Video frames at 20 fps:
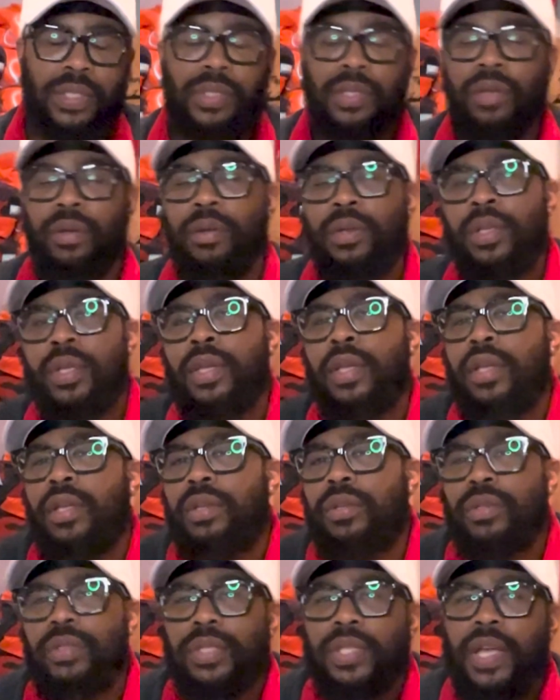So
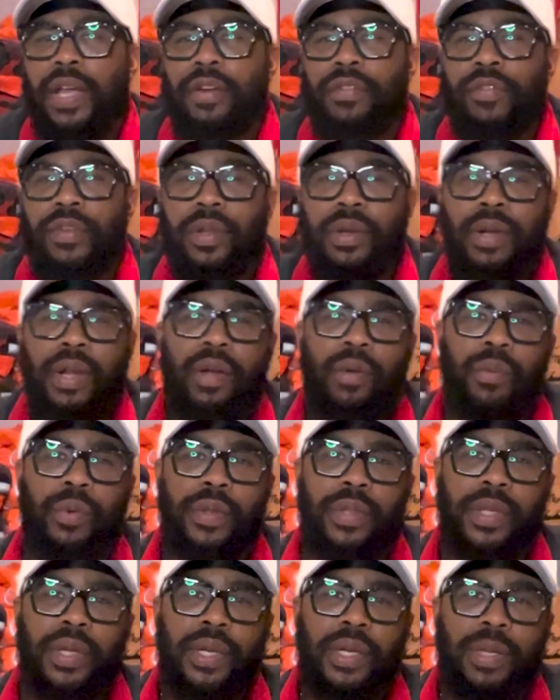you just got to figure out where
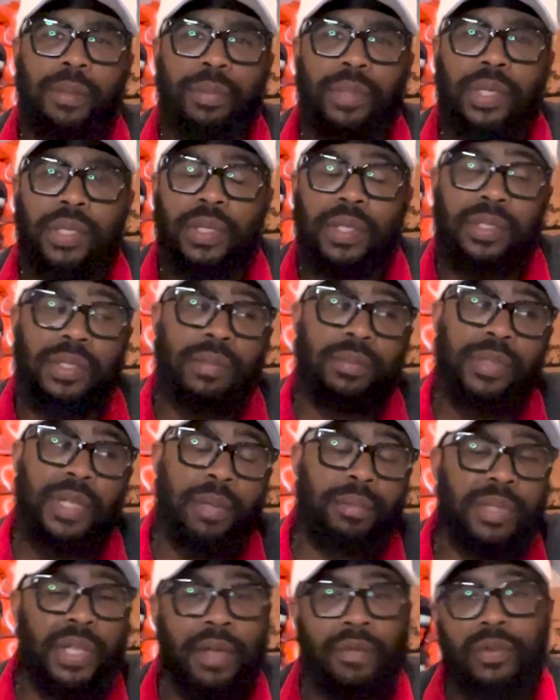they're going to be. They
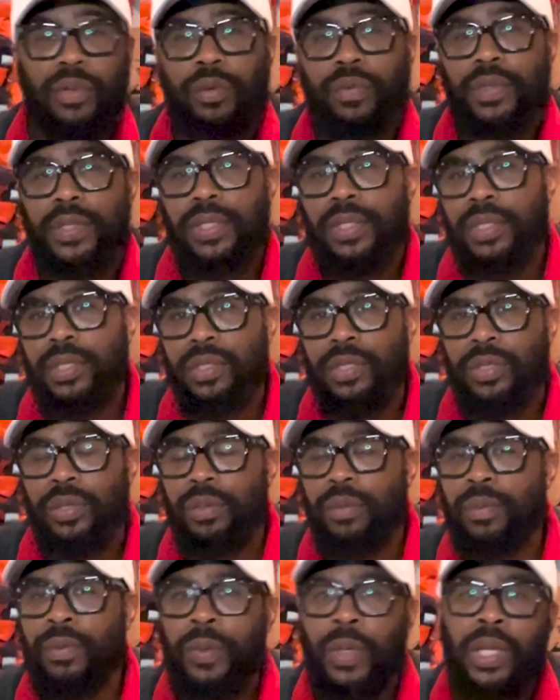sometimes have it overseas
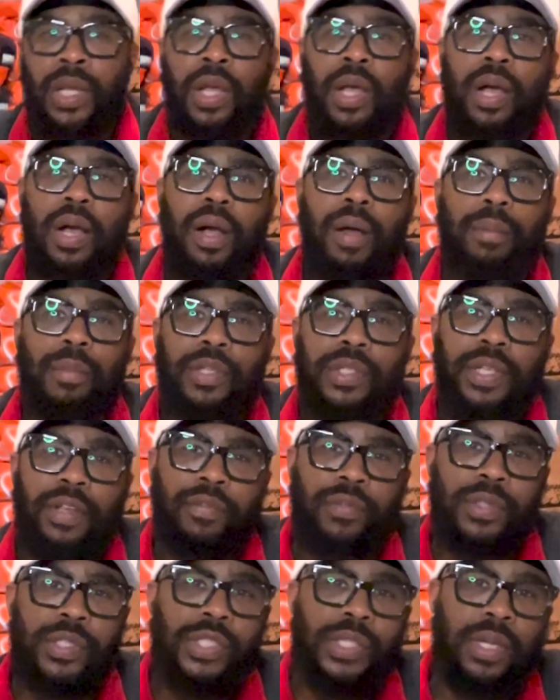too, but
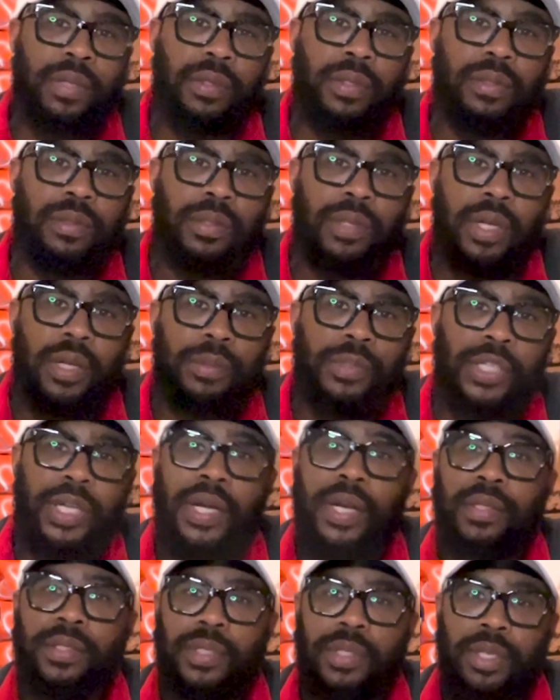definitely shout
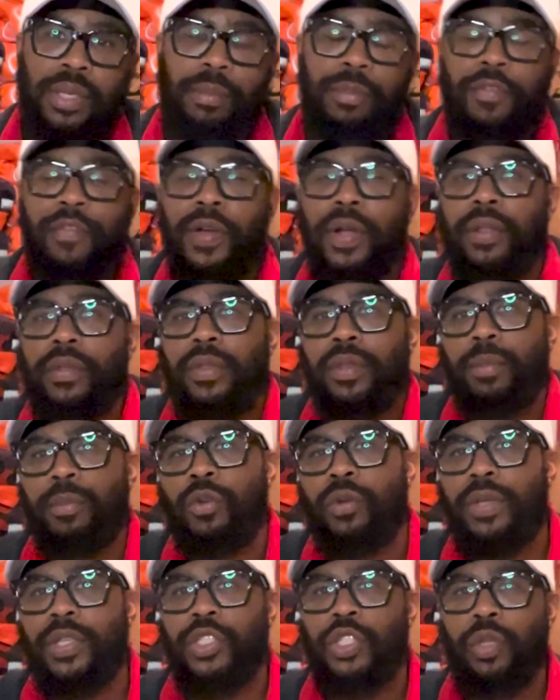out to them and follow them
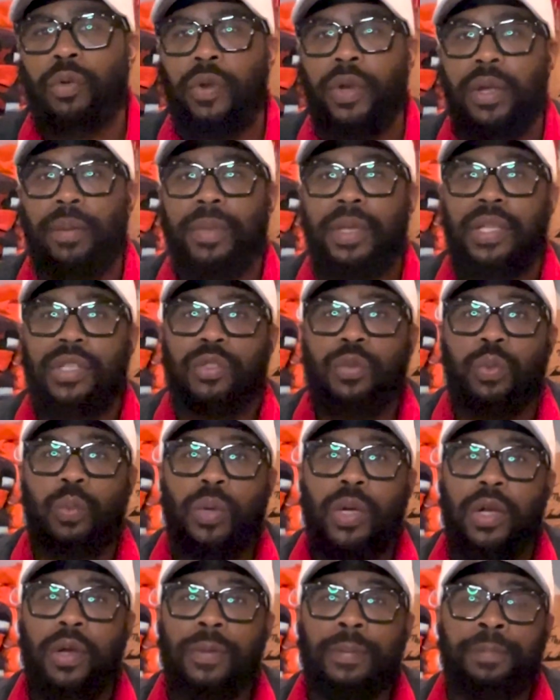on Instagram as
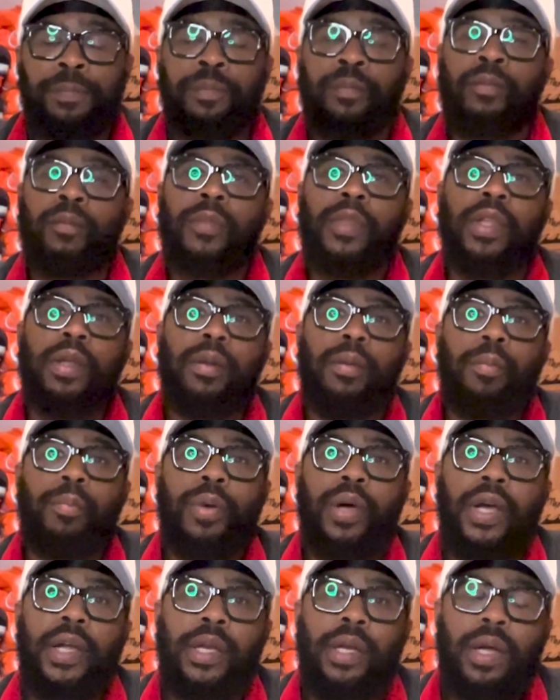well. But